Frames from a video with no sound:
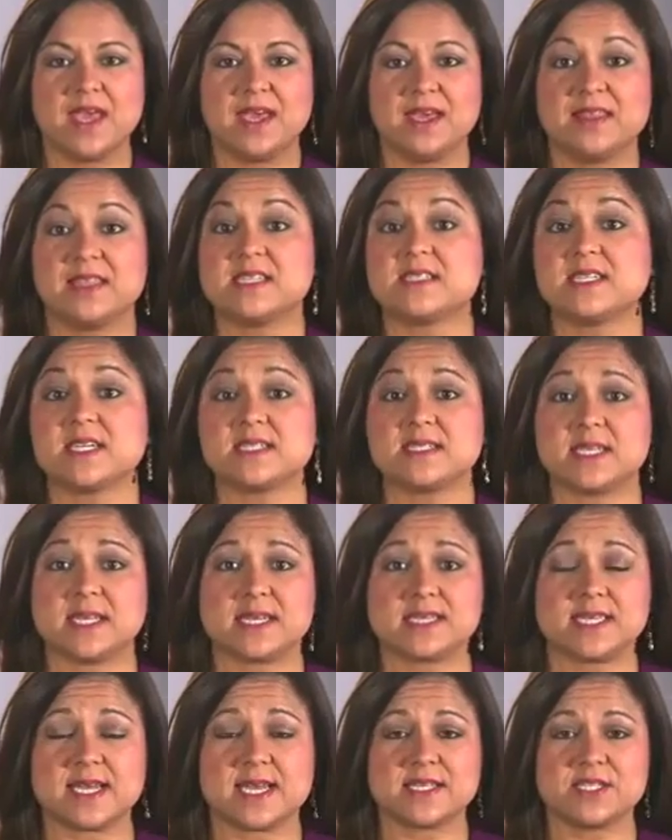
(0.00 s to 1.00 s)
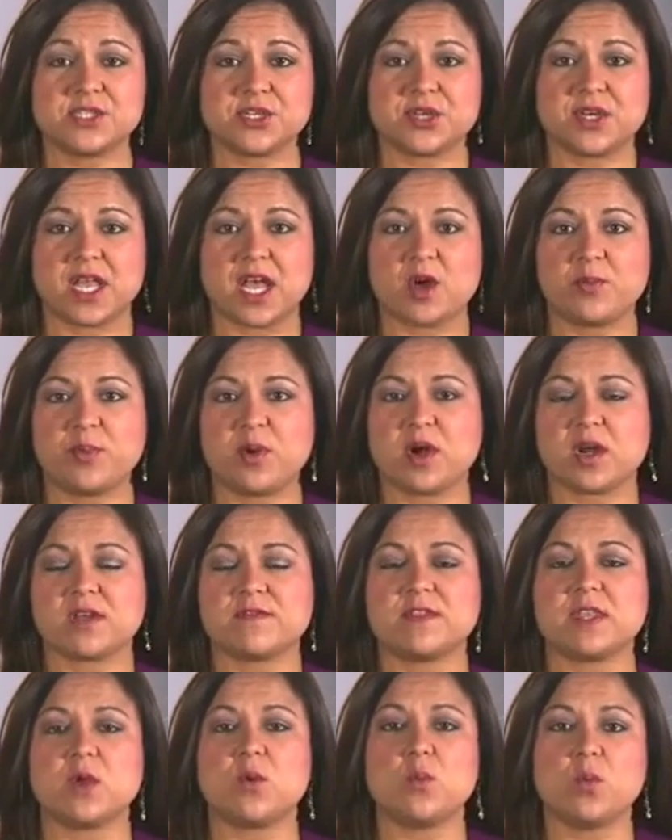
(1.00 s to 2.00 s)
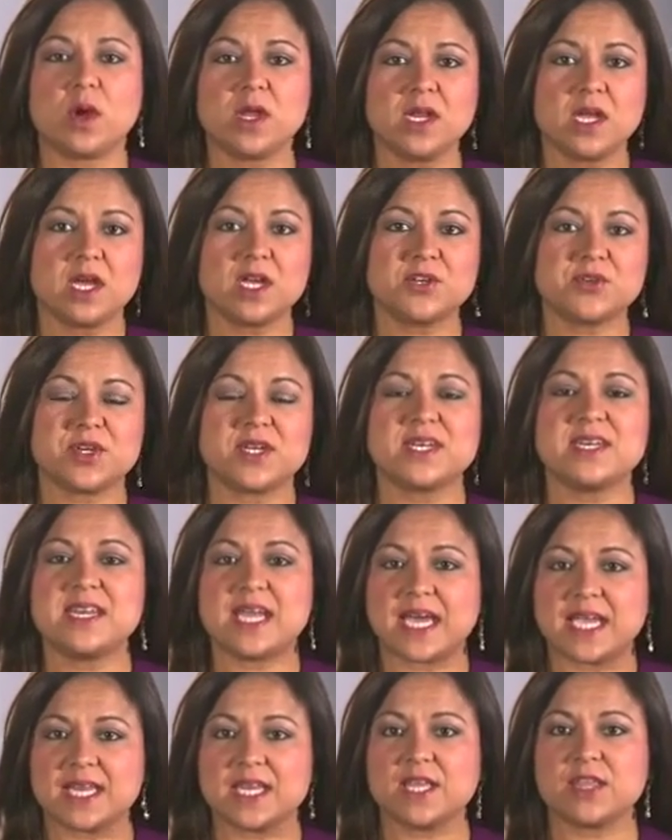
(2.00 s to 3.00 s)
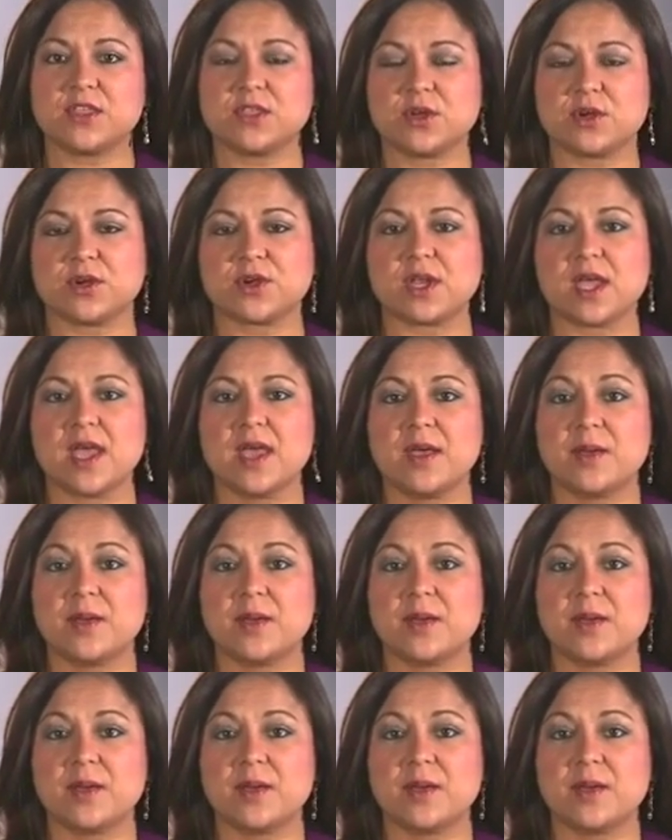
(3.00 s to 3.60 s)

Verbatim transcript: The 60 cadets are now part of the 193rd